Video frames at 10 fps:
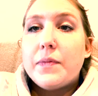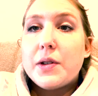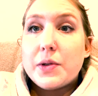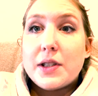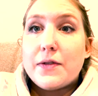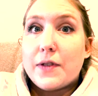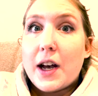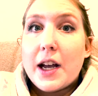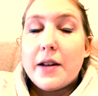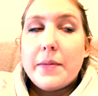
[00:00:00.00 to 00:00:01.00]
it was
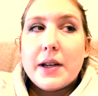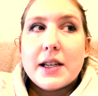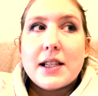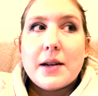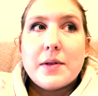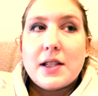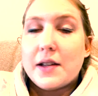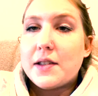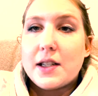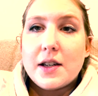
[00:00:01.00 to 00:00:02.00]
fine because I was
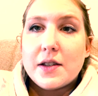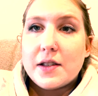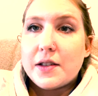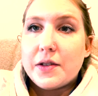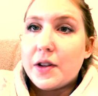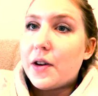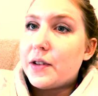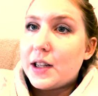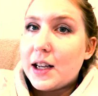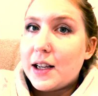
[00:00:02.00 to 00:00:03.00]
downstairs literally all
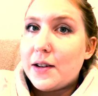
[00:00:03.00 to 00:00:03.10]
day.